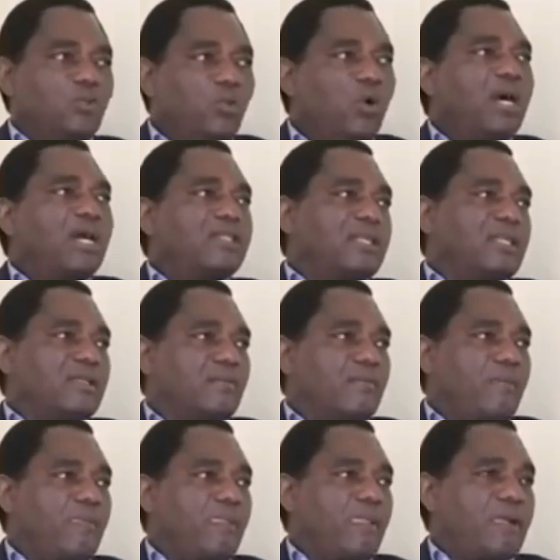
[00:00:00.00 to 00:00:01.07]
Who are they?
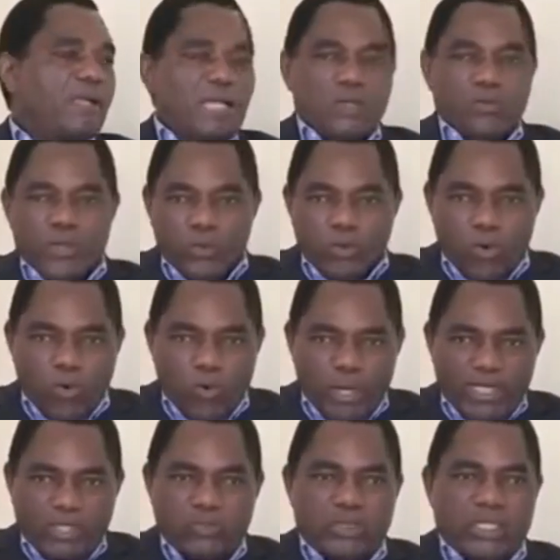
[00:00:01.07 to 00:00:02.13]
Can we all
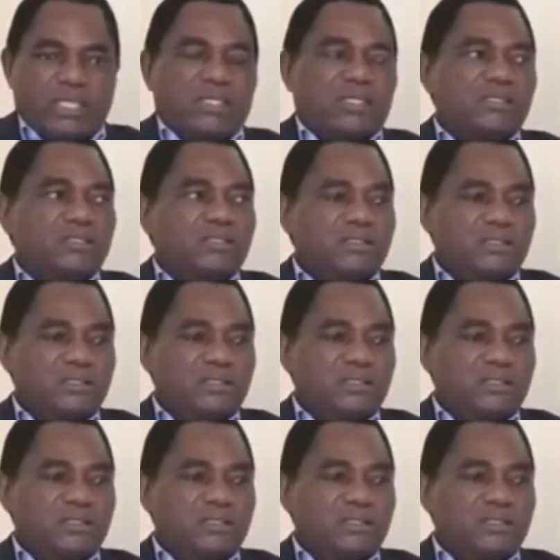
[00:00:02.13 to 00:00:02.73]
work together?